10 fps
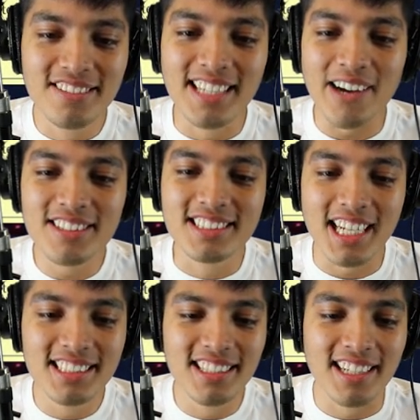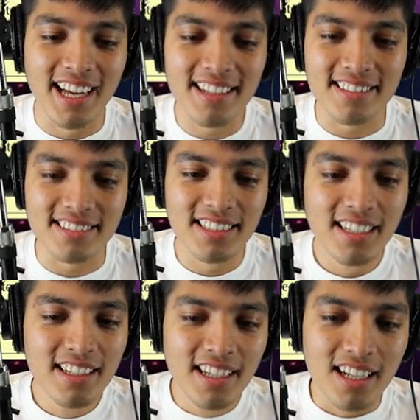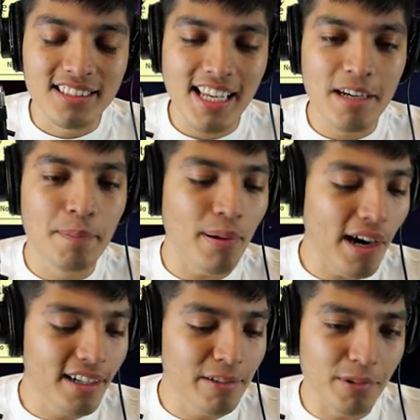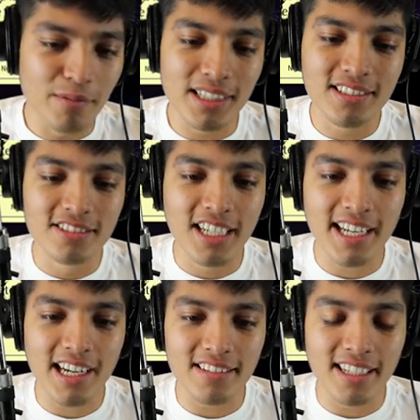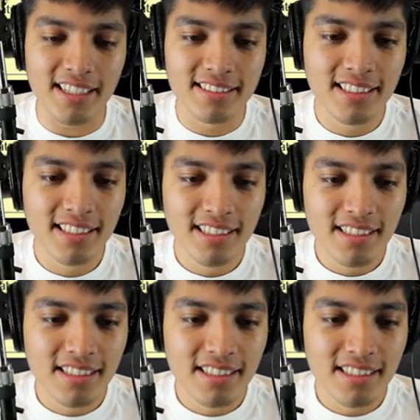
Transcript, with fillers: Dude, that one's changing colors. Looks like a party room. Let's go check it out next.